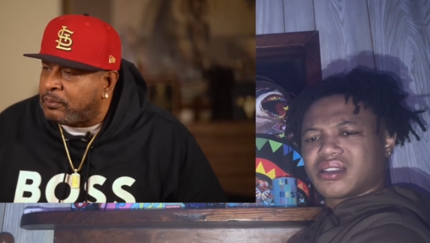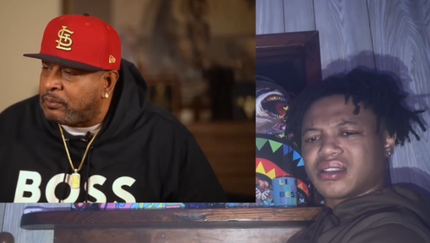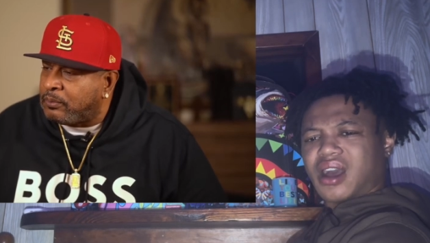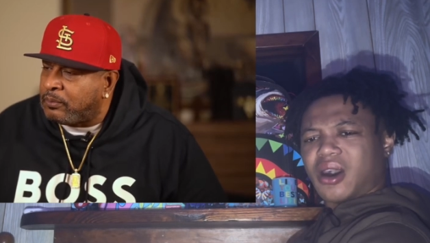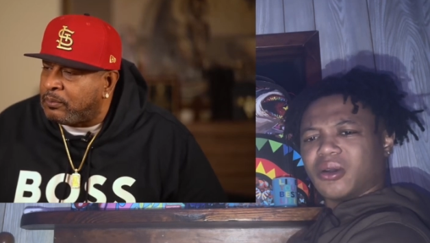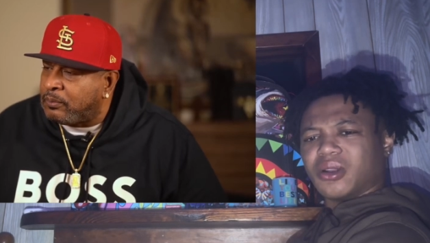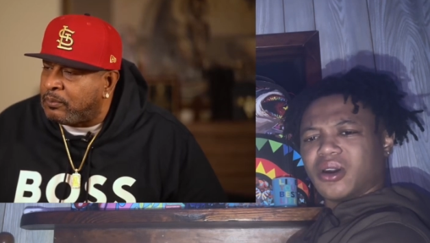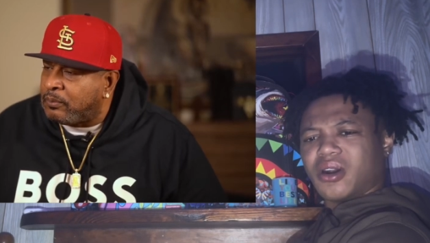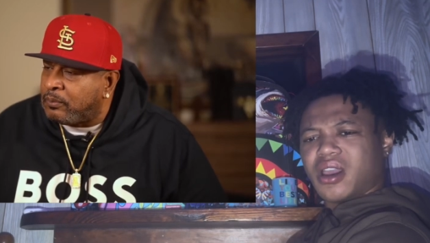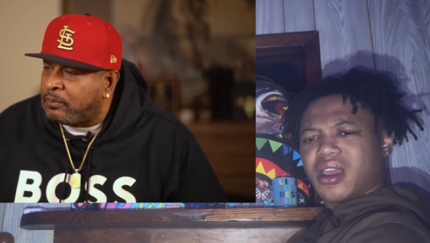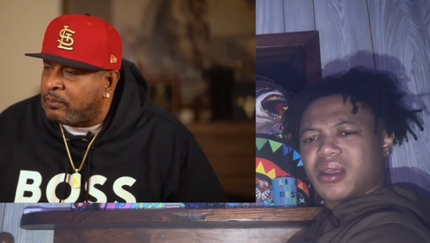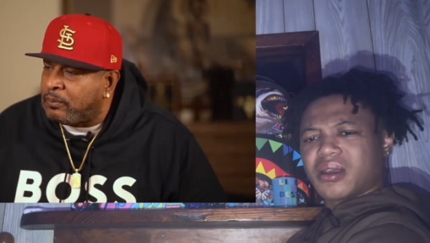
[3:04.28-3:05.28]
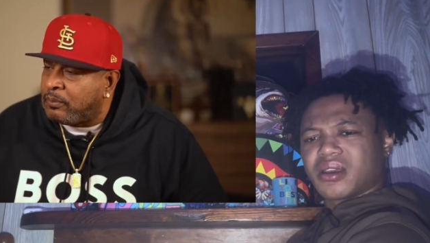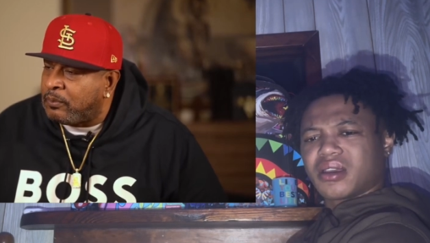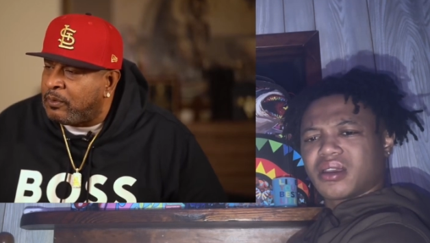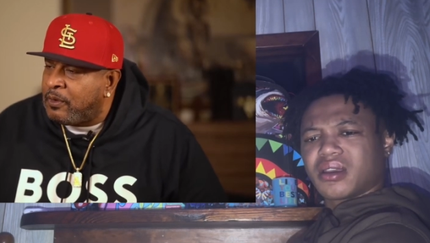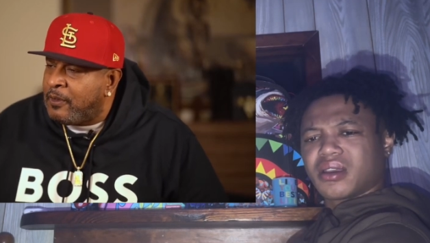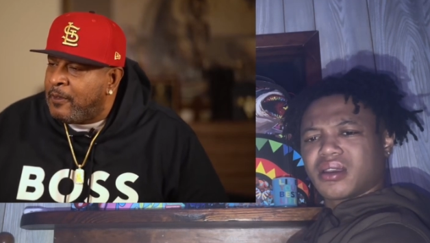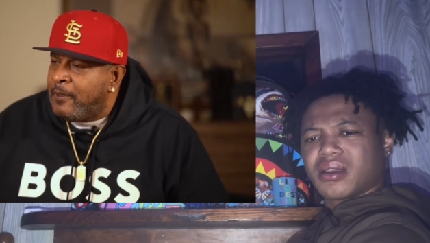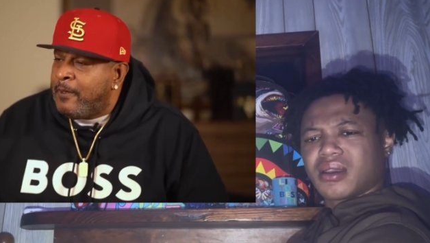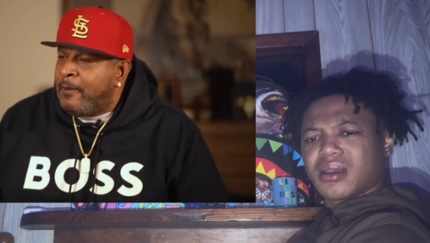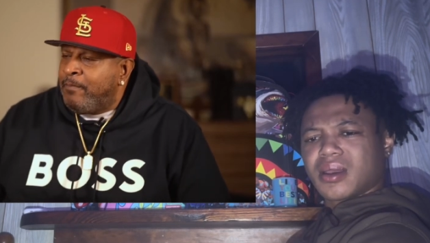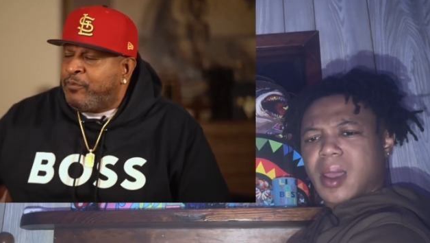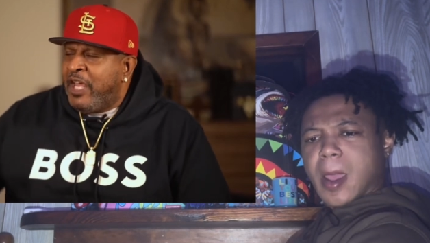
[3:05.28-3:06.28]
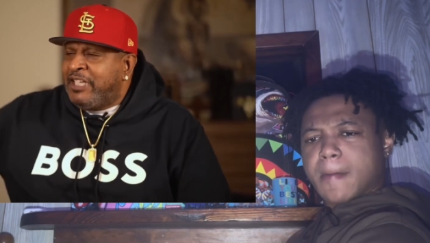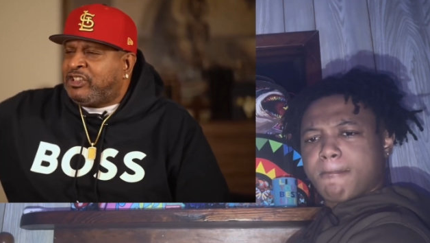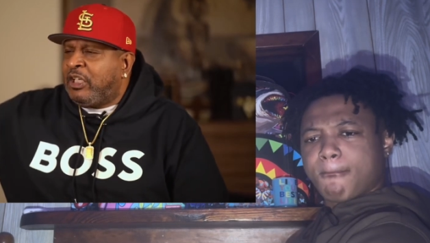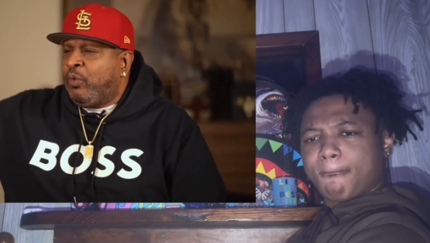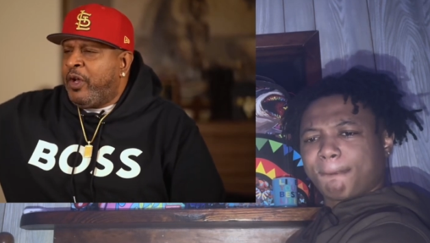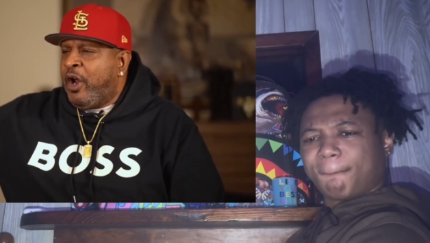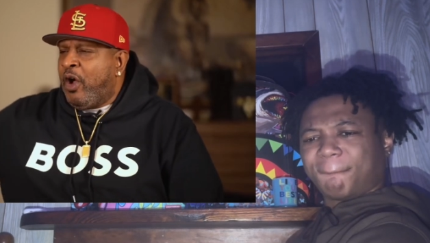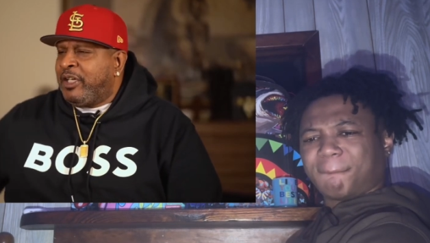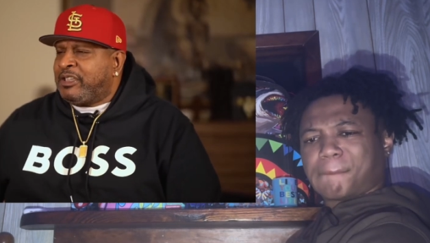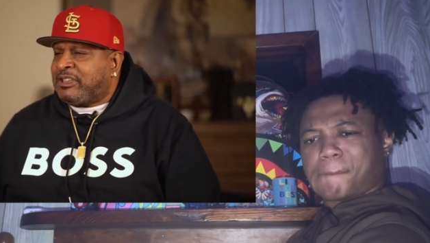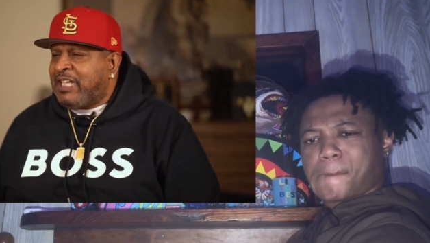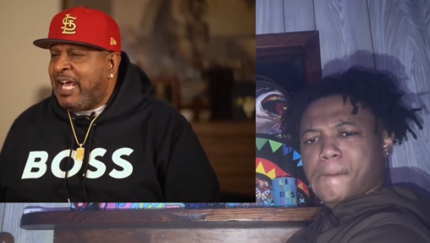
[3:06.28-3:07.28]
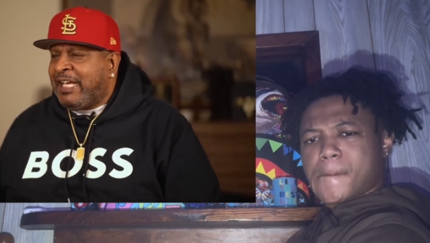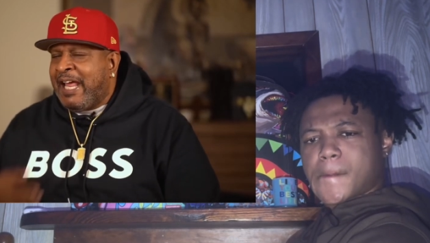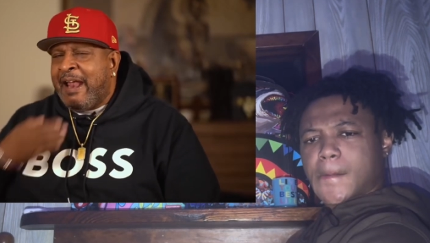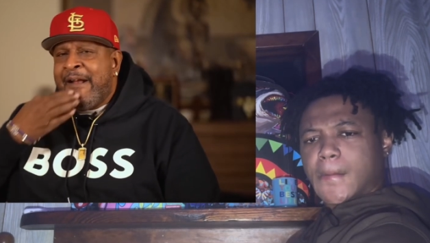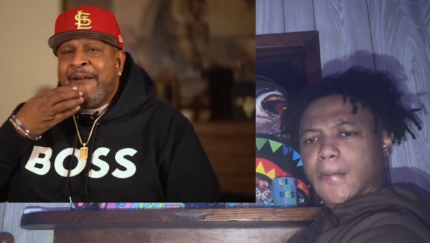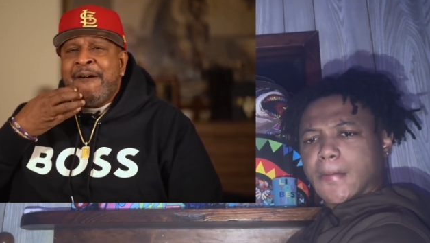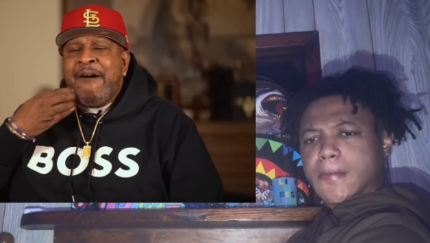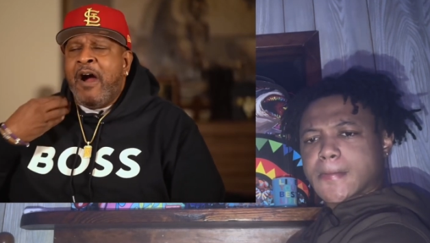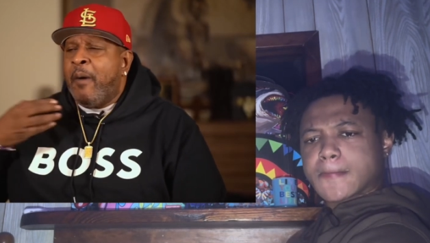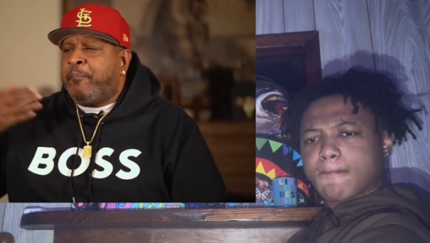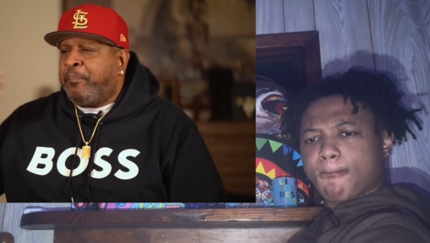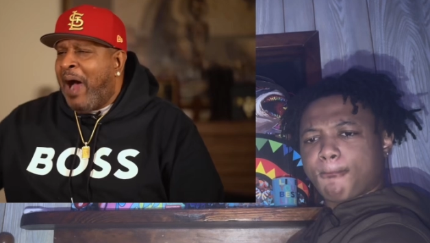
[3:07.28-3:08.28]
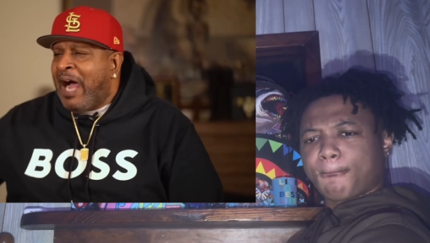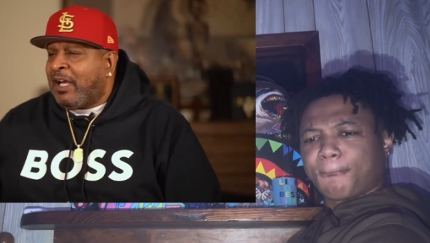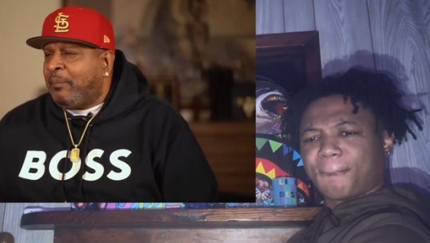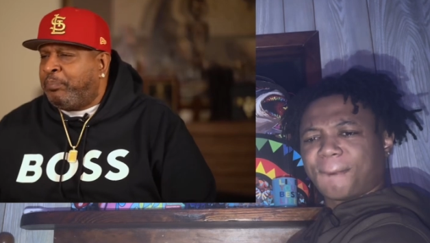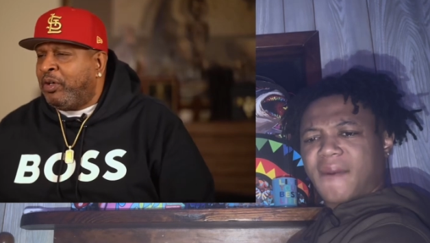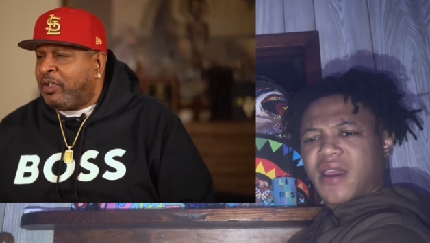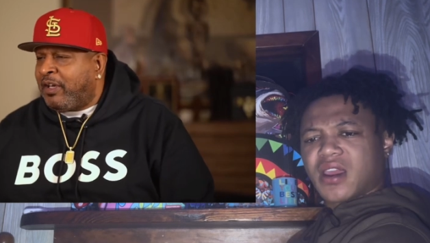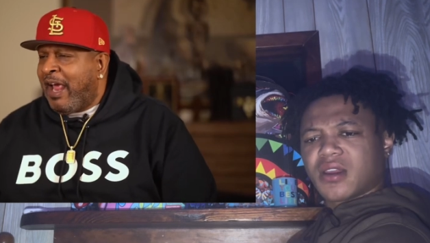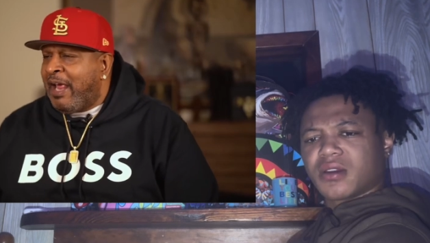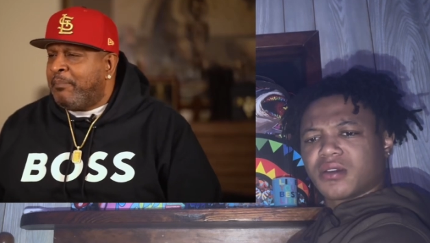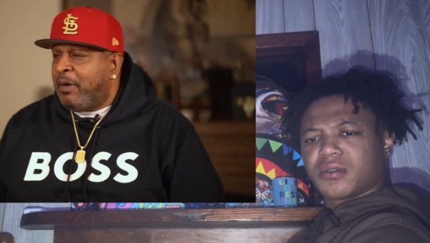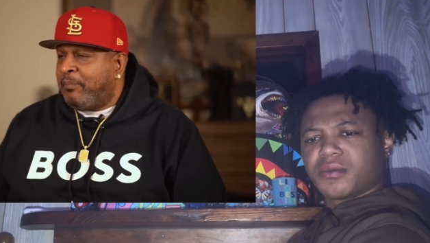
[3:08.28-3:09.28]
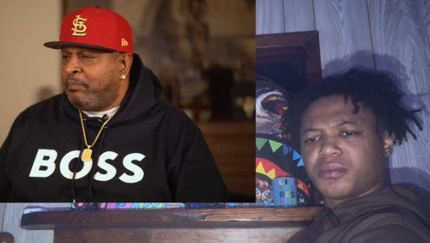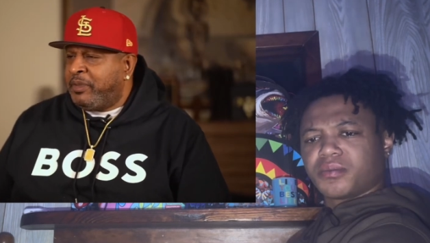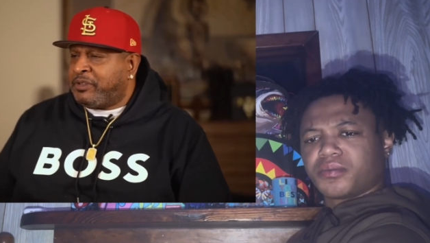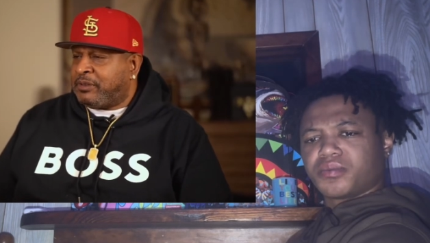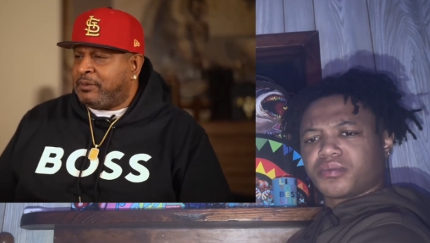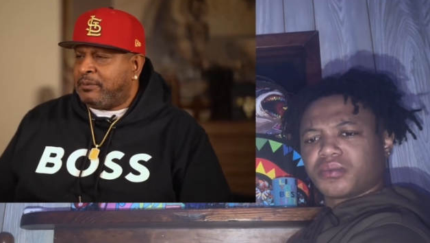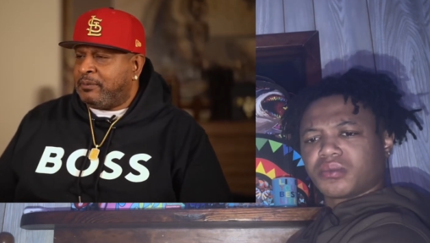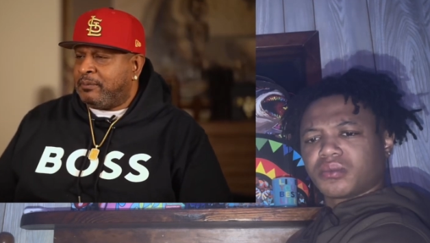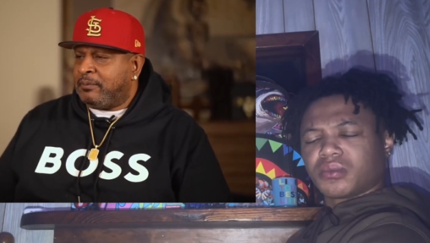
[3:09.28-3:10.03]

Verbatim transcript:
Speaker 1: Oh Lord. Then she went on to say that her pocketbook came up missing.